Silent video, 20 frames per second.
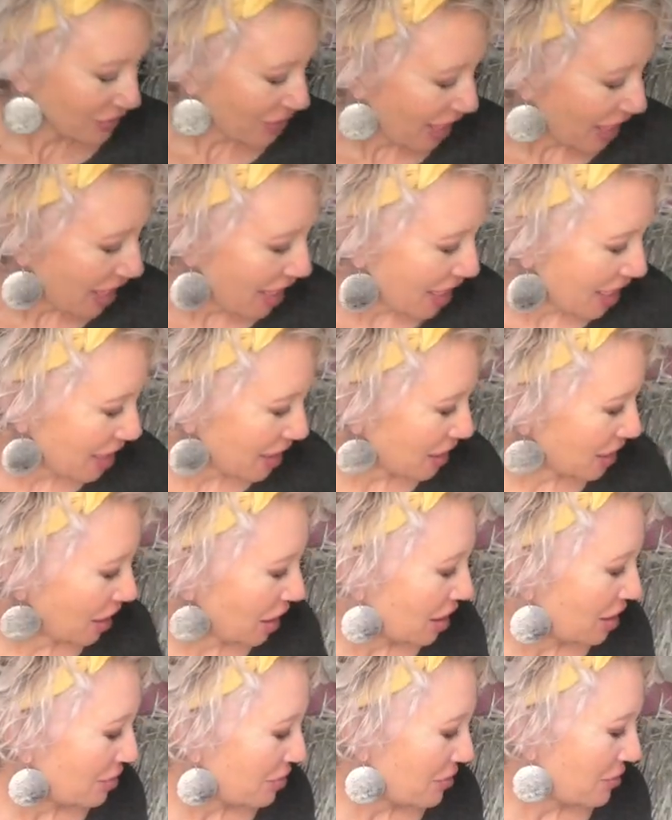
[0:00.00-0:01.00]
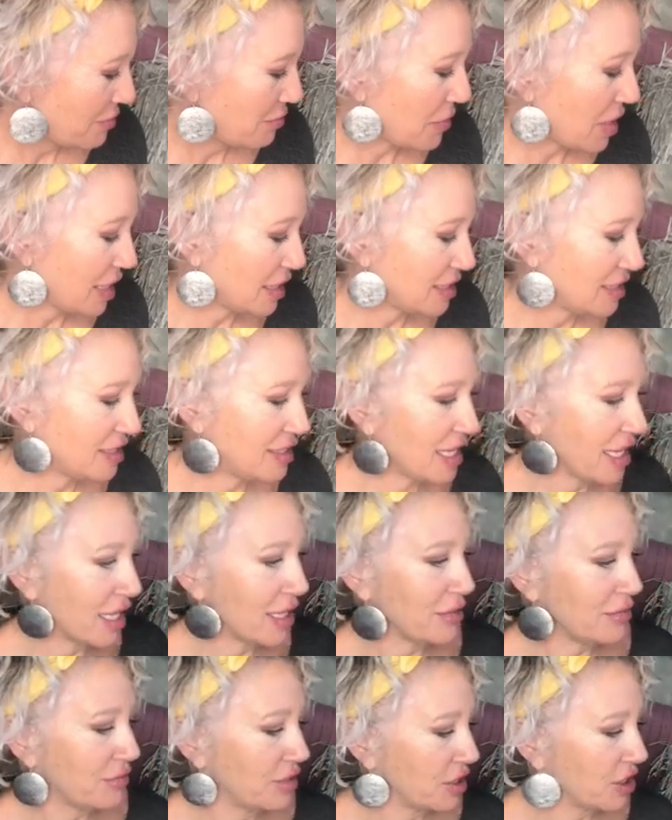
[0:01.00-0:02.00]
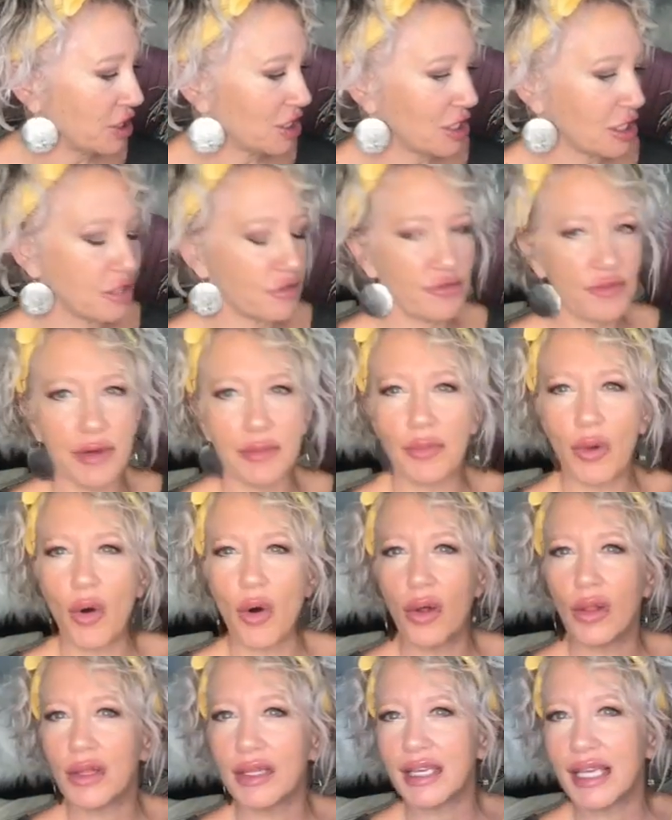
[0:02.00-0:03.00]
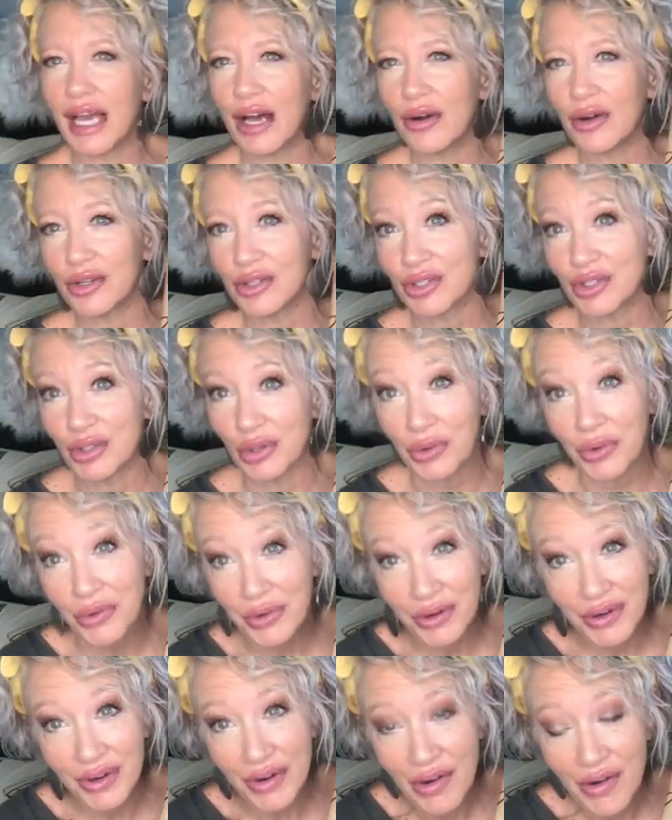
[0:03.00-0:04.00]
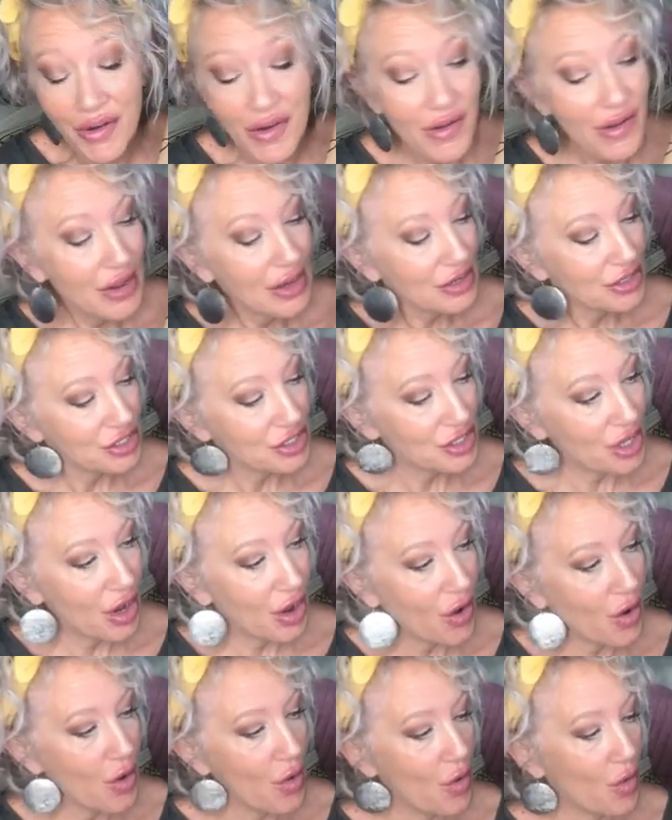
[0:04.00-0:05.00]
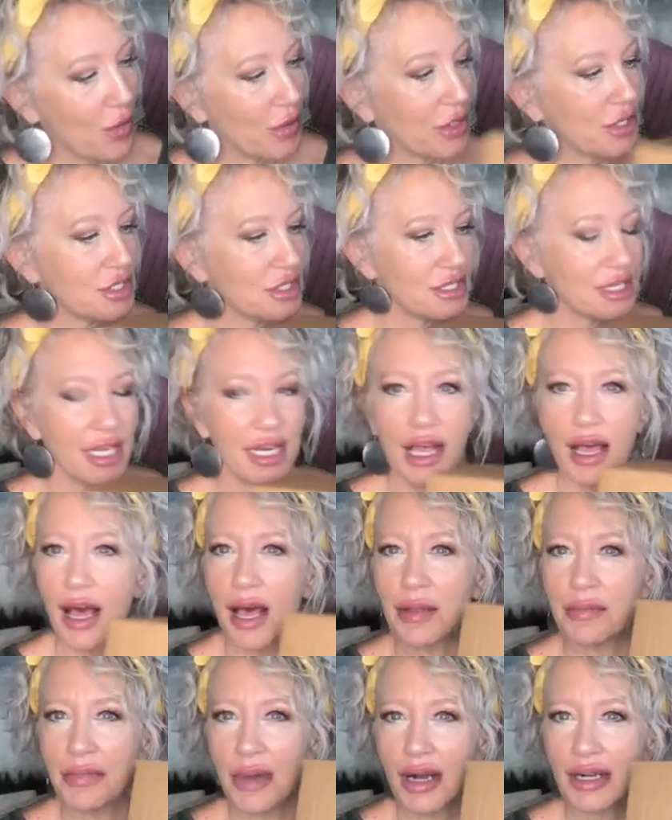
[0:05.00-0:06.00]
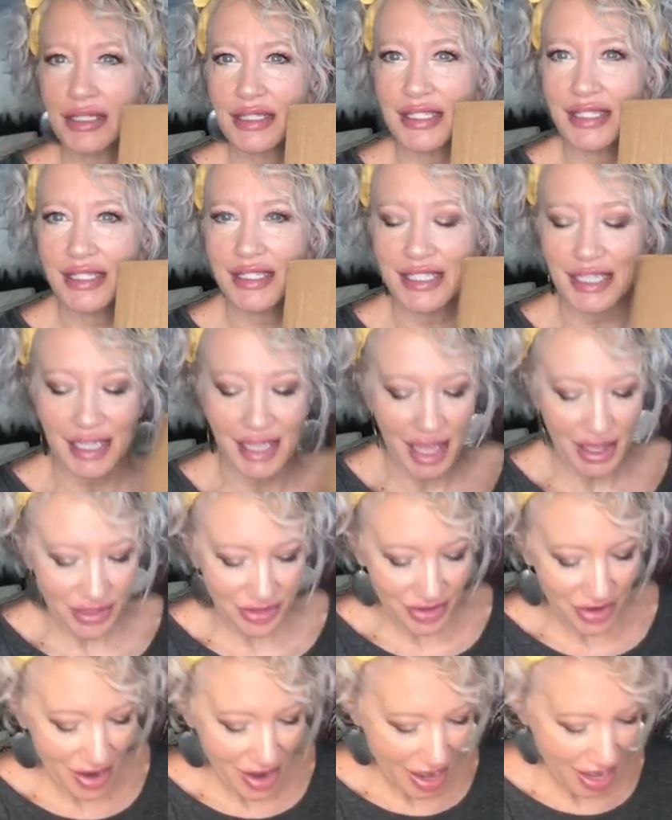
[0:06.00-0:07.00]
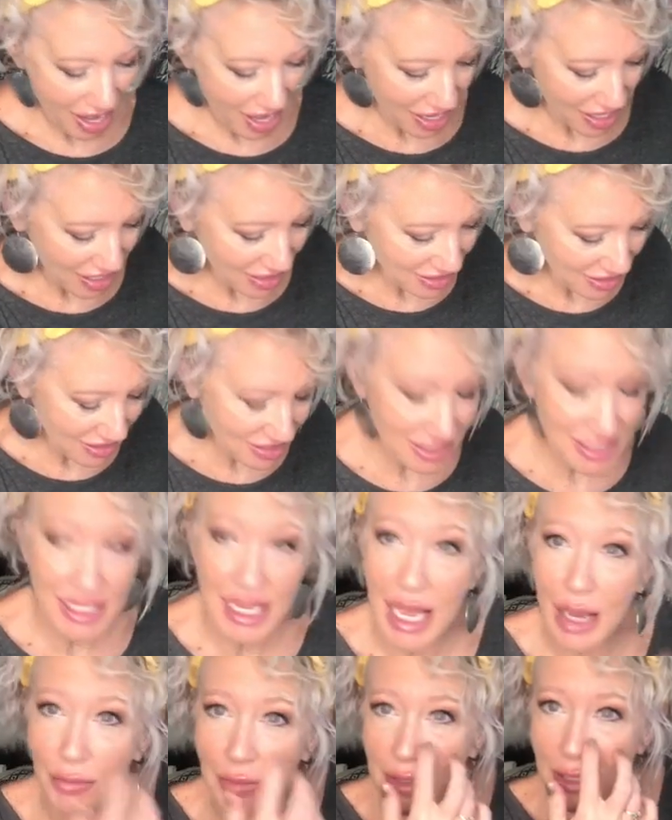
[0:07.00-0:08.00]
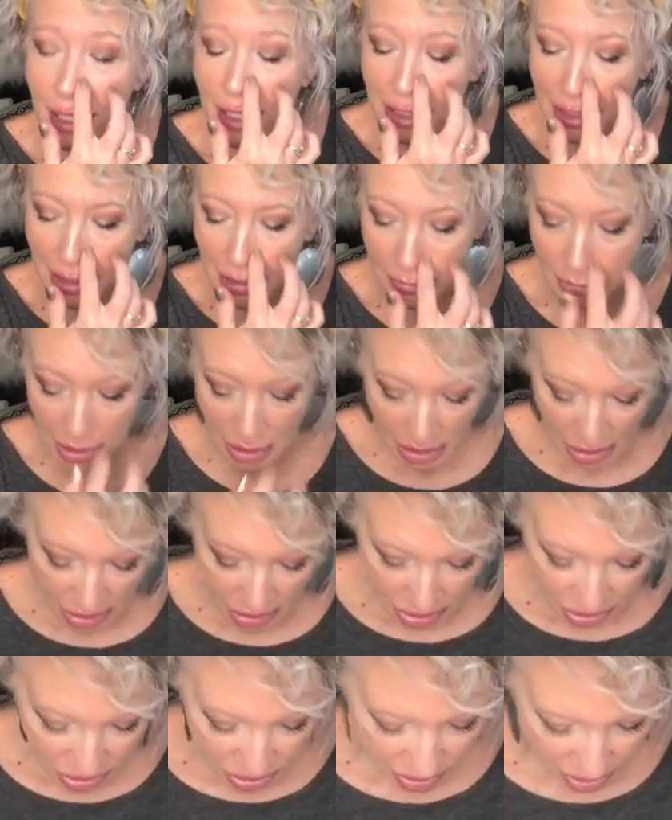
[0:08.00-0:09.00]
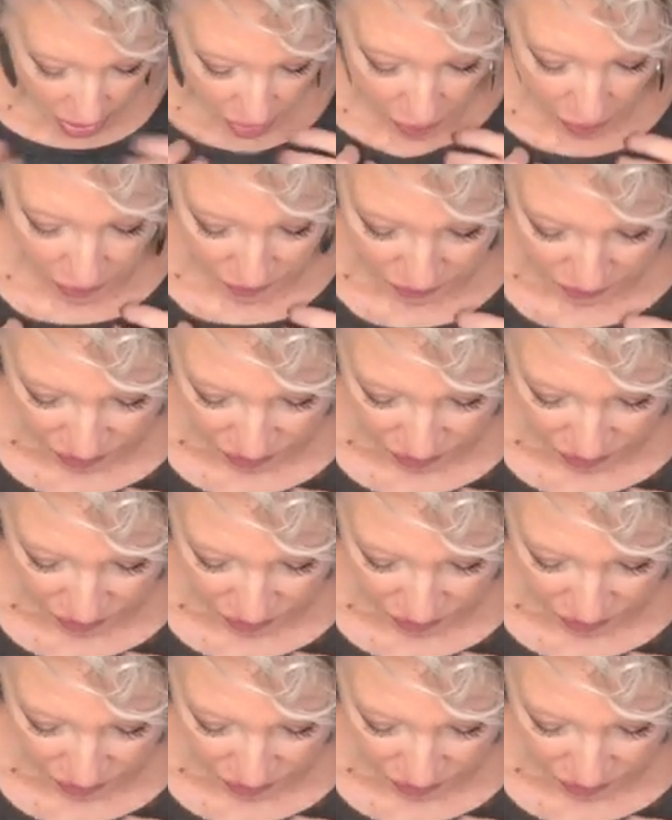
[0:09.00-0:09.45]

and my second purchase from Holy Cow Couture. So we're just gonna unbox these together and see how we like them. So